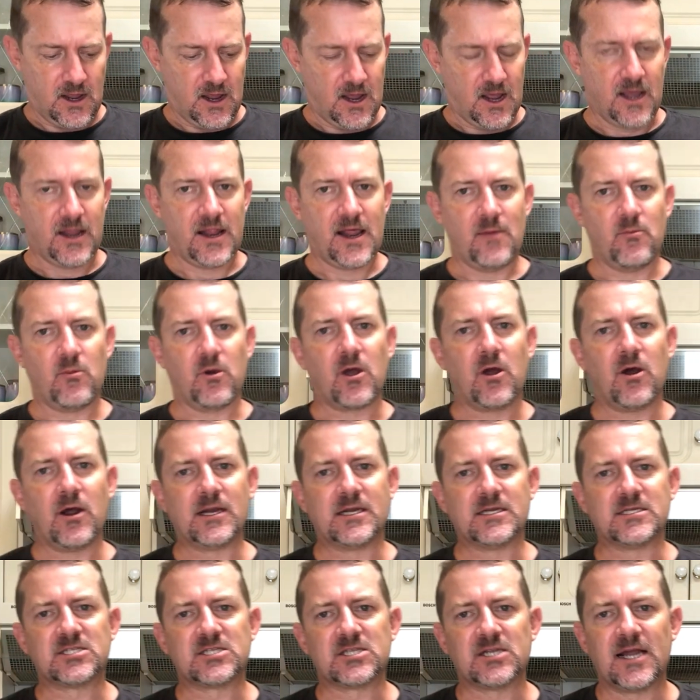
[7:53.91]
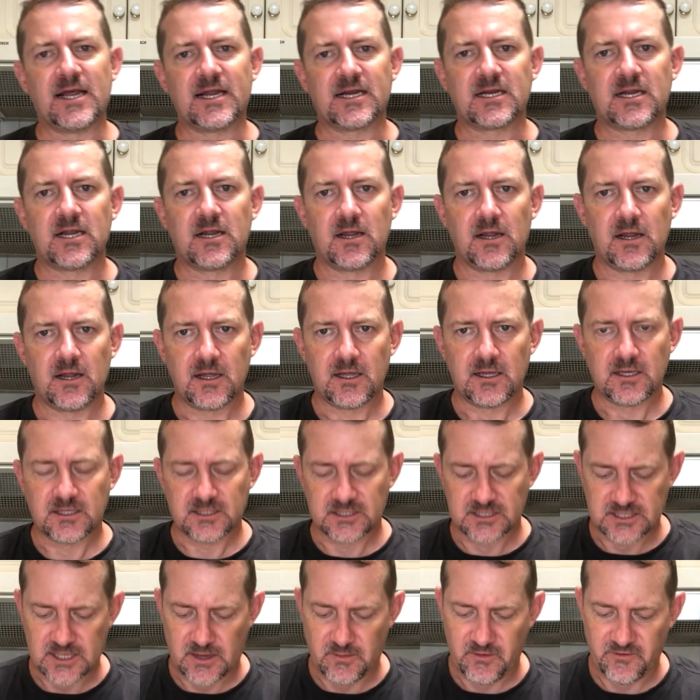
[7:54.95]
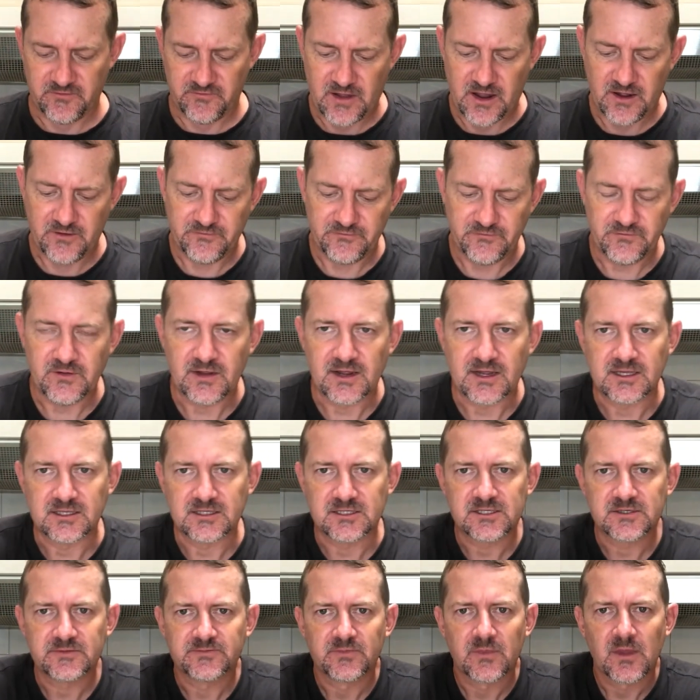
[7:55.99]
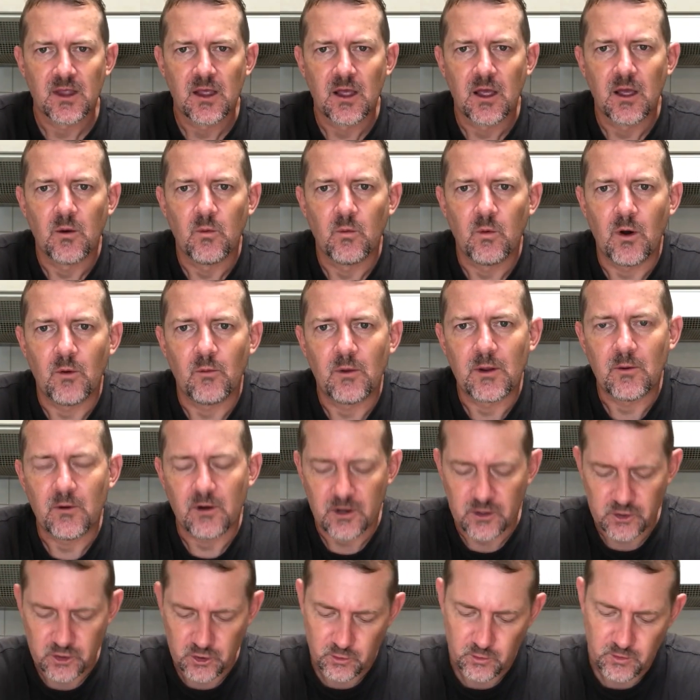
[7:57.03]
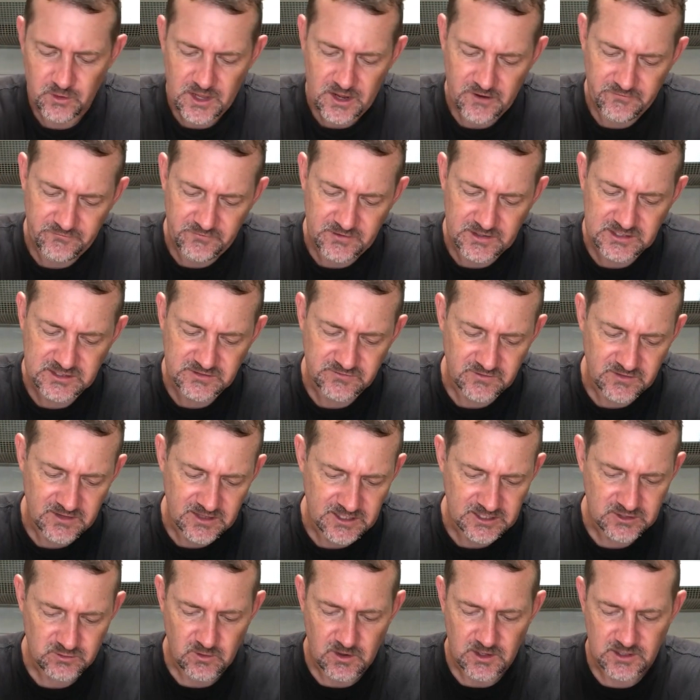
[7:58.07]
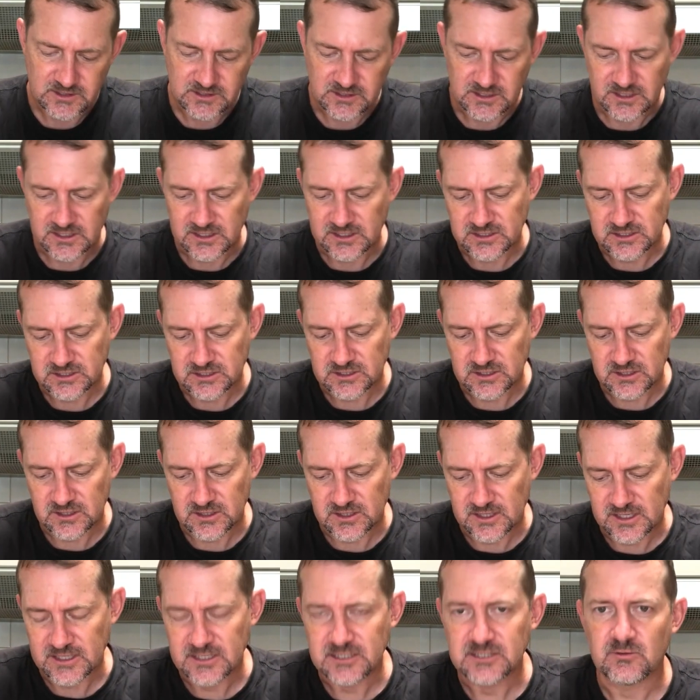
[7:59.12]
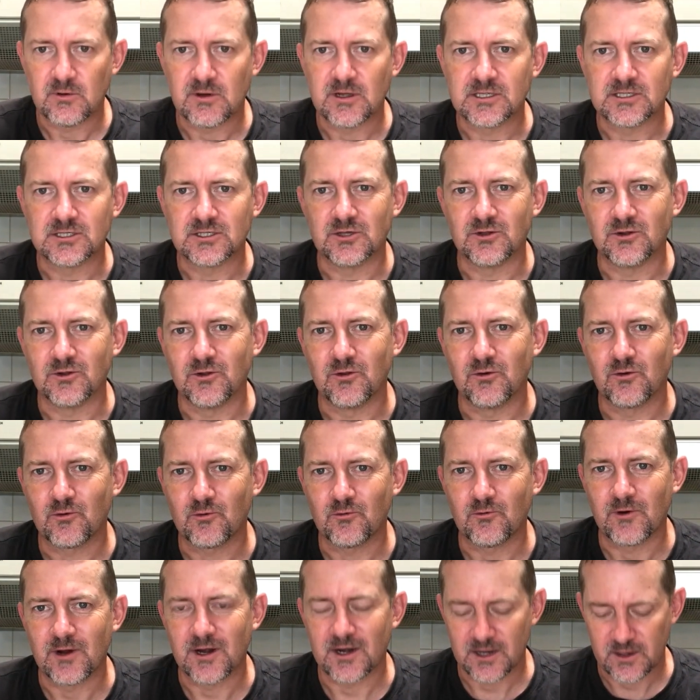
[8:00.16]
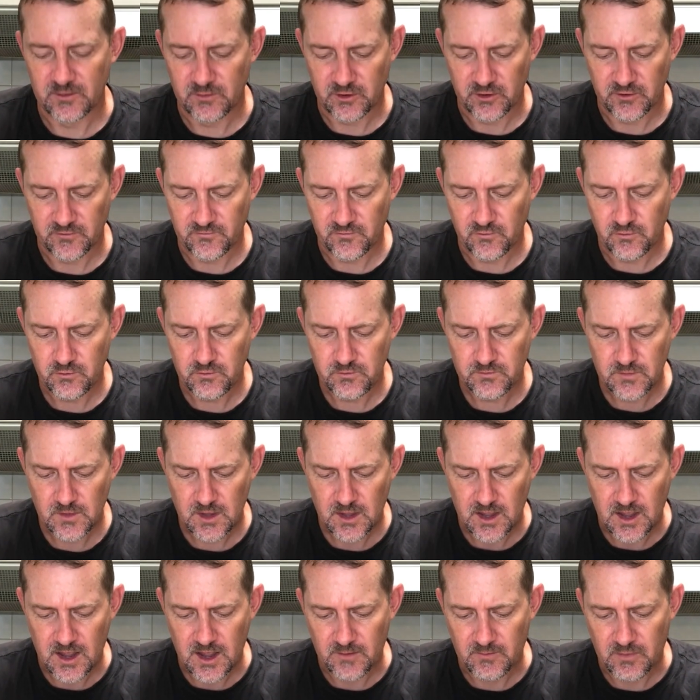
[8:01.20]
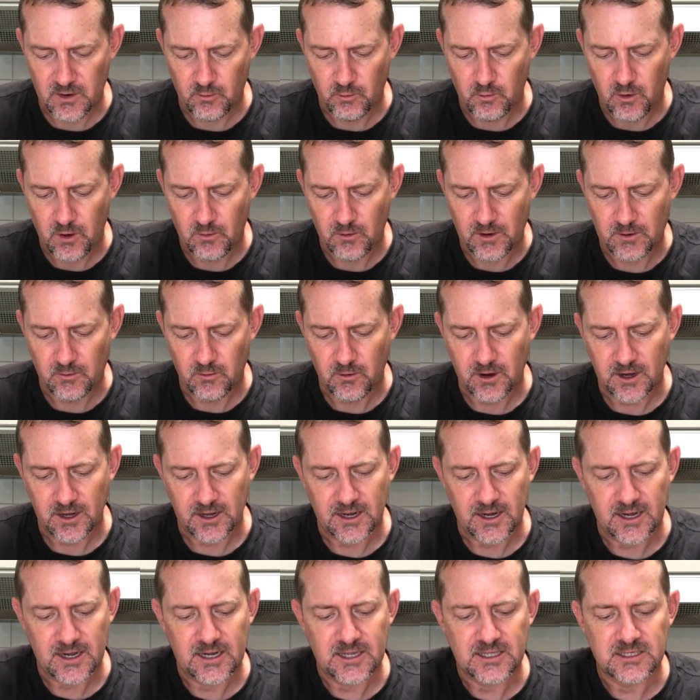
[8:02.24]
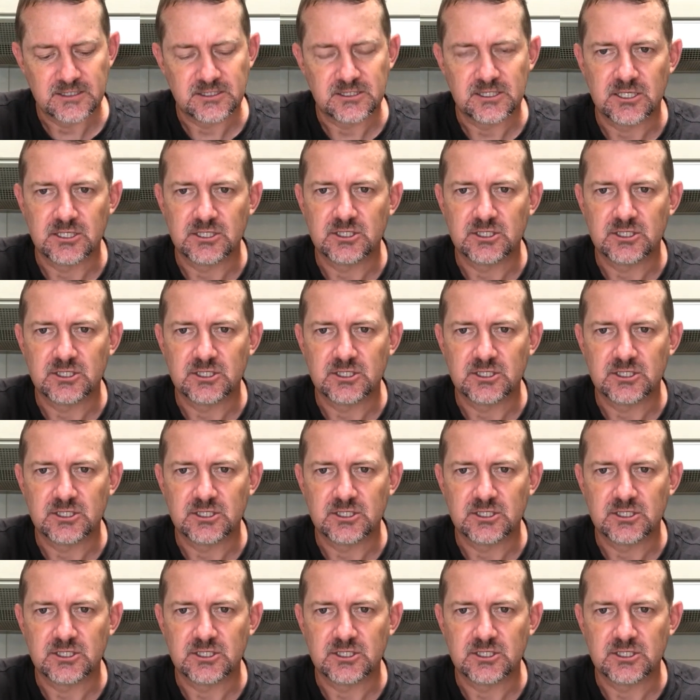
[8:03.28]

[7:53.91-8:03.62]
and then we're going to select some of our figs. What we want to do with our figs for these ones is, these ones look really beautiful, but what we want to get is the